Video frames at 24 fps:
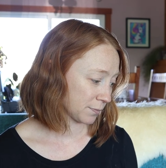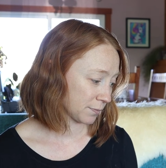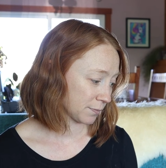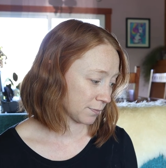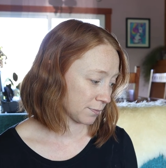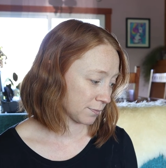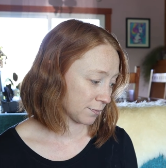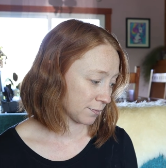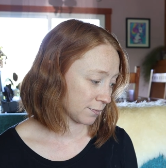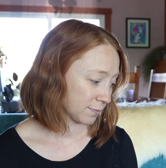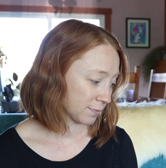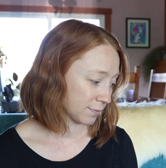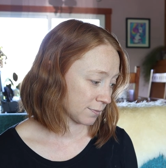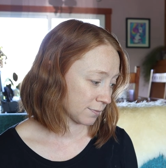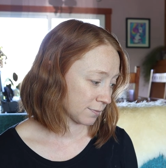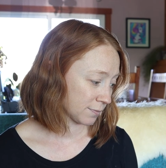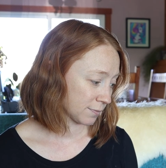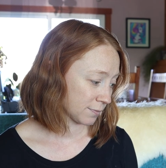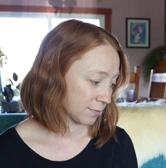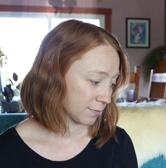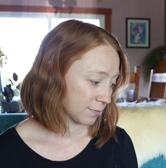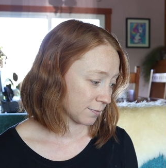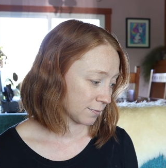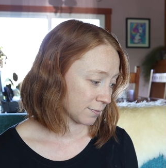
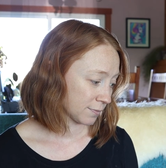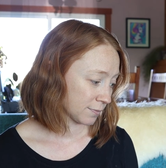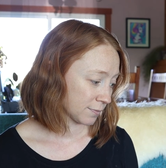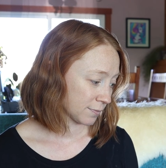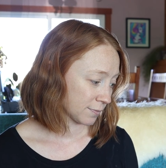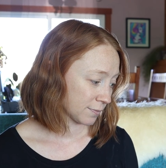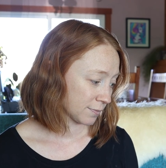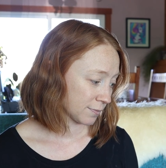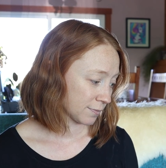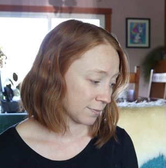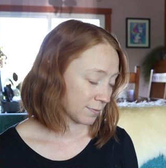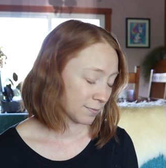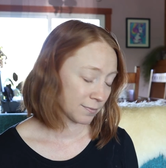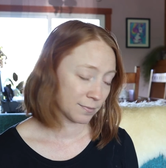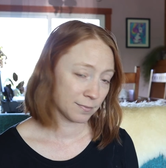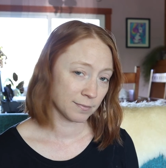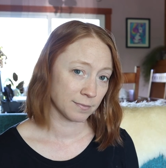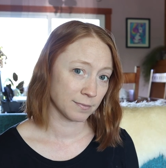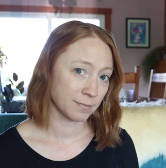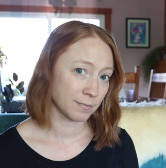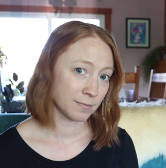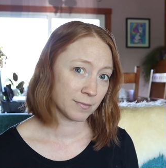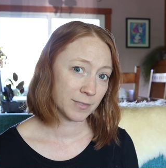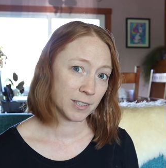
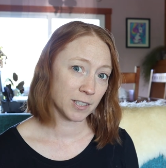[no speech]